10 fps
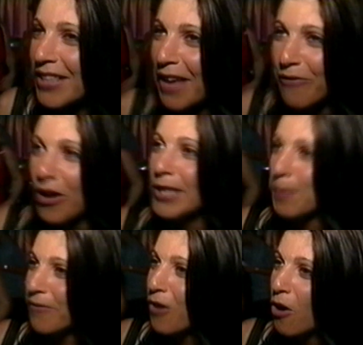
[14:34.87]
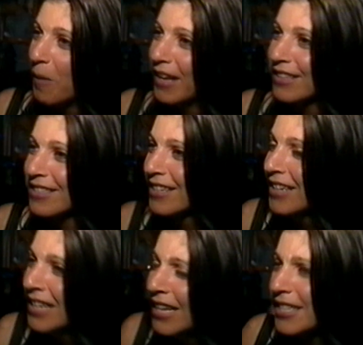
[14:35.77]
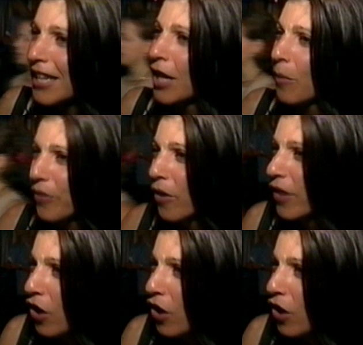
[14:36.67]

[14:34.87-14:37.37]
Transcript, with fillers: their first performance, dealing with all the